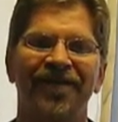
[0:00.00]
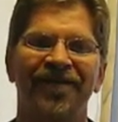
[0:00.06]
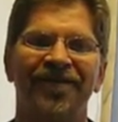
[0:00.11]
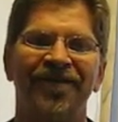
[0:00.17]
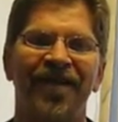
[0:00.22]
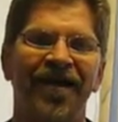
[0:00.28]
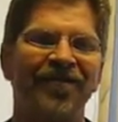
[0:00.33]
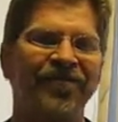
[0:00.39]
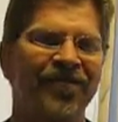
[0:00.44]

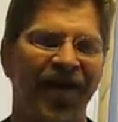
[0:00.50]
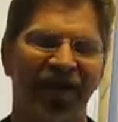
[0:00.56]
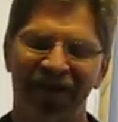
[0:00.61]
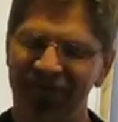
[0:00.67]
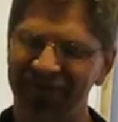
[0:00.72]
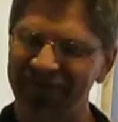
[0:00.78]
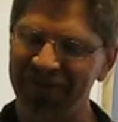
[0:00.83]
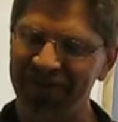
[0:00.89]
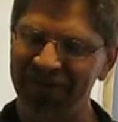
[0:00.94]

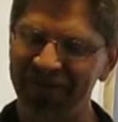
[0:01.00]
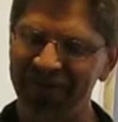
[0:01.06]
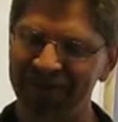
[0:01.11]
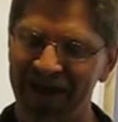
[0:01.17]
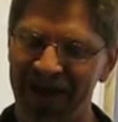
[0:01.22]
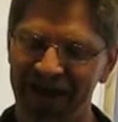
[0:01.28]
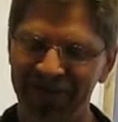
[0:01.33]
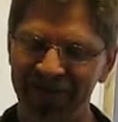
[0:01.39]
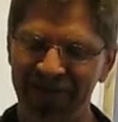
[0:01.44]
textiles that they would
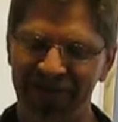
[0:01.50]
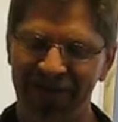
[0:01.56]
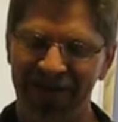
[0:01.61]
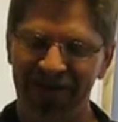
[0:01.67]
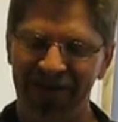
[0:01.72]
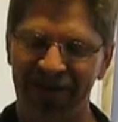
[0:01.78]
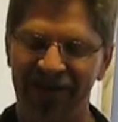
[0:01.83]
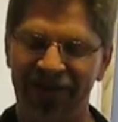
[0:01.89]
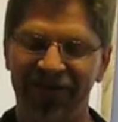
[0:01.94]
have.
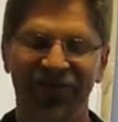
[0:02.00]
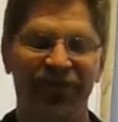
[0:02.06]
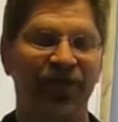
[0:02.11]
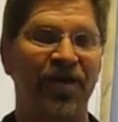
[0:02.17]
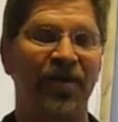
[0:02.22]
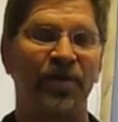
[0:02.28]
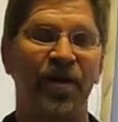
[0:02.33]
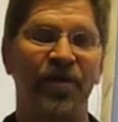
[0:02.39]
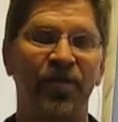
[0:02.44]
So
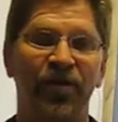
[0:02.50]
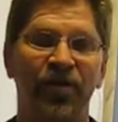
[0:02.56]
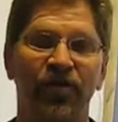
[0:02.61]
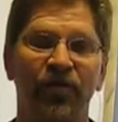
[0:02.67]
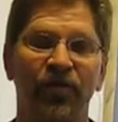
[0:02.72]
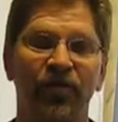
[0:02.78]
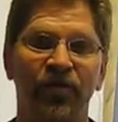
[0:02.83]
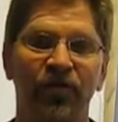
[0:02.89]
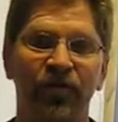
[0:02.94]
they may be
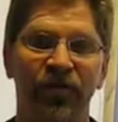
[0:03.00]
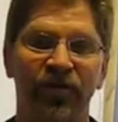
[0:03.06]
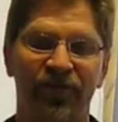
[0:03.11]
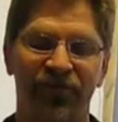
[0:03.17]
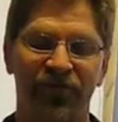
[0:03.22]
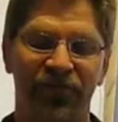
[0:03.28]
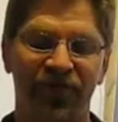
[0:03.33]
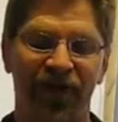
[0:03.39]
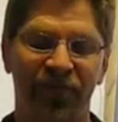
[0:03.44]
doing
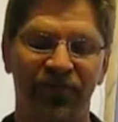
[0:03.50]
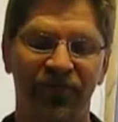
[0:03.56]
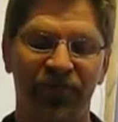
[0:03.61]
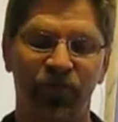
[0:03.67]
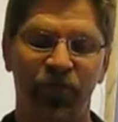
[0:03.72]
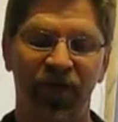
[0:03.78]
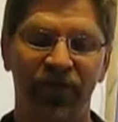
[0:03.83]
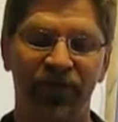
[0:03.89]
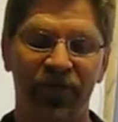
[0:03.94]
different types
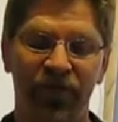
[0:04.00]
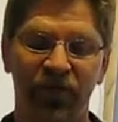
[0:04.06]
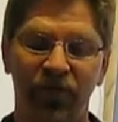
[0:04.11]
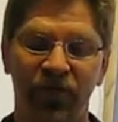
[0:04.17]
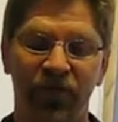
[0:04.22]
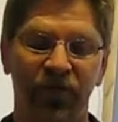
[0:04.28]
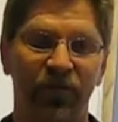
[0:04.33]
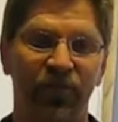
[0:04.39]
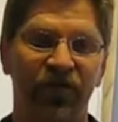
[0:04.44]
of weaving
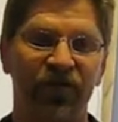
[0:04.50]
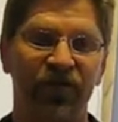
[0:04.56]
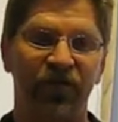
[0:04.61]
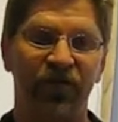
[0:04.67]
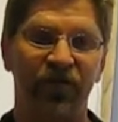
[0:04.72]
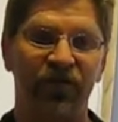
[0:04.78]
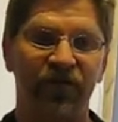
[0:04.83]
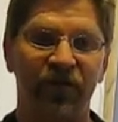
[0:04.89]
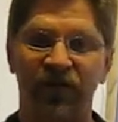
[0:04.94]
with their
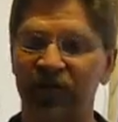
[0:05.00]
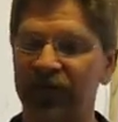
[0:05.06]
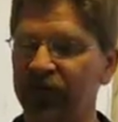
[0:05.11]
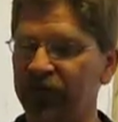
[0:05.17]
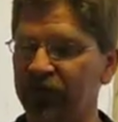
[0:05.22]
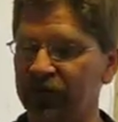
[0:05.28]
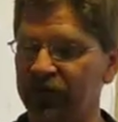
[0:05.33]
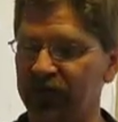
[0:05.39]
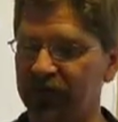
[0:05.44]
materials that they
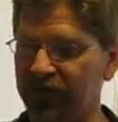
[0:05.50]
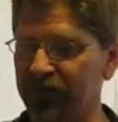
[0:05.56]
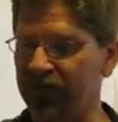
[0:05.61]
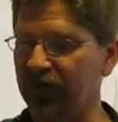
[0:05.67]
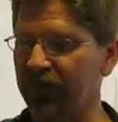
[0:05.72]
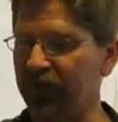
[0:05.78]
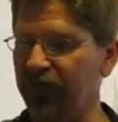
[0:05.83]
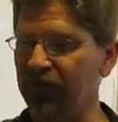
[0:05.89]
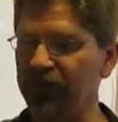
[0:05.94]
use,
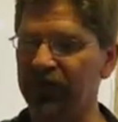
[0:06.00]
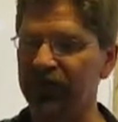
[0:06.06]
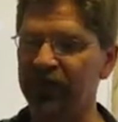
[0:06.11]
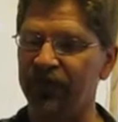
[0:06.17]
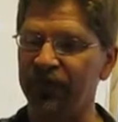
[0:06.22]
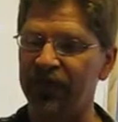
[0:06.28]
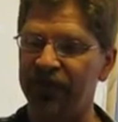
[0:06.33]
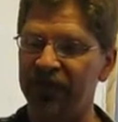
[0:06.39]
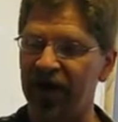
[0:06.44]
using
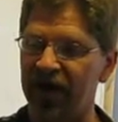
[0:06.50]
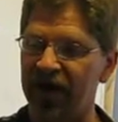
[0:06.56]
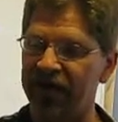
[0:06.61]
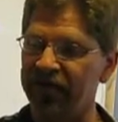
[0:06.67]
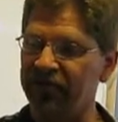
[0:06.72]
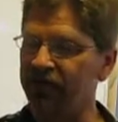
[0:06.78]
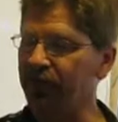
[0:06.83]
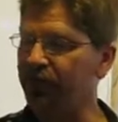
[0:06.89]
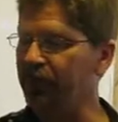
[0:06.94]
different
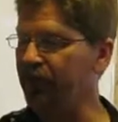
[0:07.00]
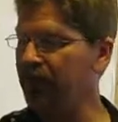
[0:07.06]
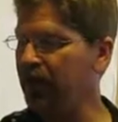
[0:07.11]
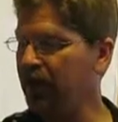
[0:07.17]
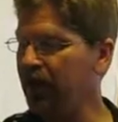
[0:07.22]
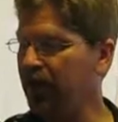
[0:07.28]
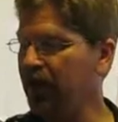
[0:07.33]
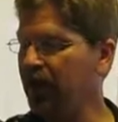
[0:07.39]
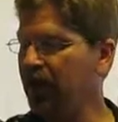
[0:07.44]
dyes.
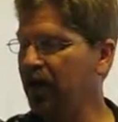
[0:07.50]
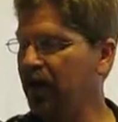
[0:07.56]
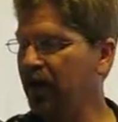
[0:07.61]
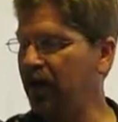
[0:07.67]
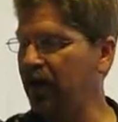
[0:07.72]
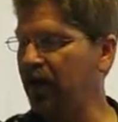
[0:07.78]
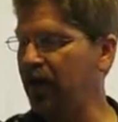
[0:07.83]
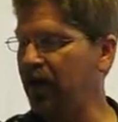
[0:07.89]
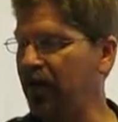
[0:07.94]

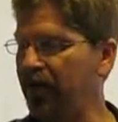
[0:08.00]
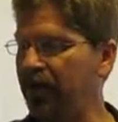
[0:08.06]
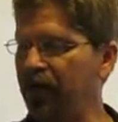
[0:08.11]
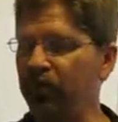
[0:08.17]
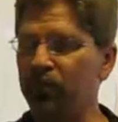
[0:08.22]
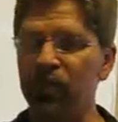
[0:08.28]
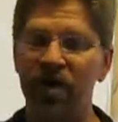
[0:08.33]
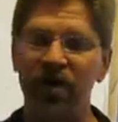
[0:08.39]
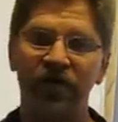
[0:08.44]
Their
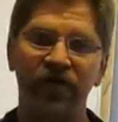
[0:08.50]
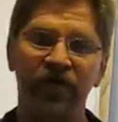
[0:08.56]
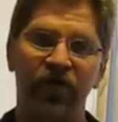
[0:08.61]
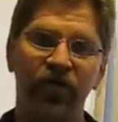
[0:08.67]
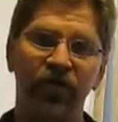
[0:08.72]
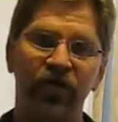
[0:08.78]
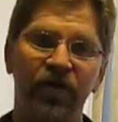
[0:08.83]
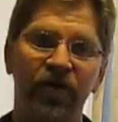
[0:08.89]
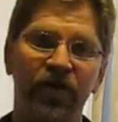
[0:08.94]

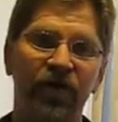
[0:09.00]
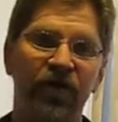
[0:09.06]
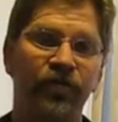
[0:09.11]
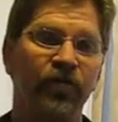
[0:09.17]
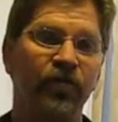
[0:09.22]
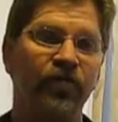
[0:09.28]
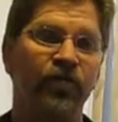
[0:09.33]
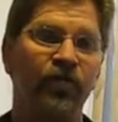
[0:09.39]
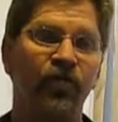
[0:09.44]
monetary unit, if it
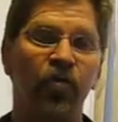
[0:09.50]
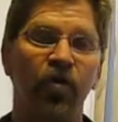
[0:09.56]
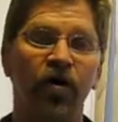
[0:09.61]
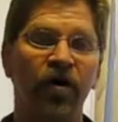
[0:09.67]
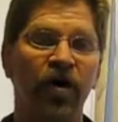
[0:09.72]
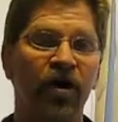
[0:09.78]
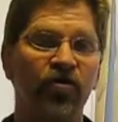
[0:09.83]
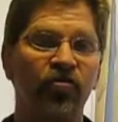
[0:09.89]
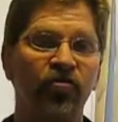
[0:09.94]
was a foreign
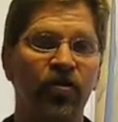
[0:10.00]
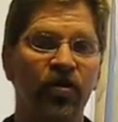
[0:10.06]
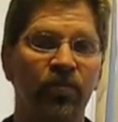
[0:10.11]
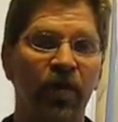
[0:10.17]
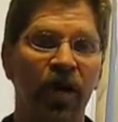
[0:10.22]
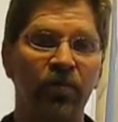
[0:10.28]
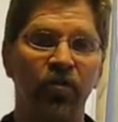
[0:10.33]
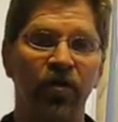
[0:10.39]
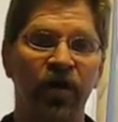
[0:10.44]
country, you
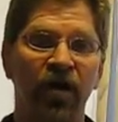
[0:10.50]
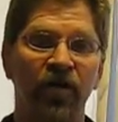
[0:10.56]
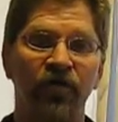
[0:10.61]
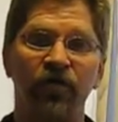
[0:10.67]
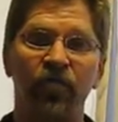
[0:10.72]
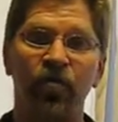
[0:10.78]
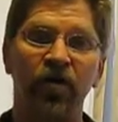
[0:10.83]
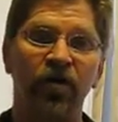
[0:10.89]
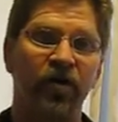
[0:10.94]
might bring out
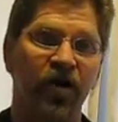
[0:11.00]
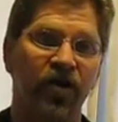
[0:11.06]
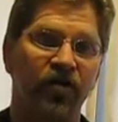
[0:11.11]
foreign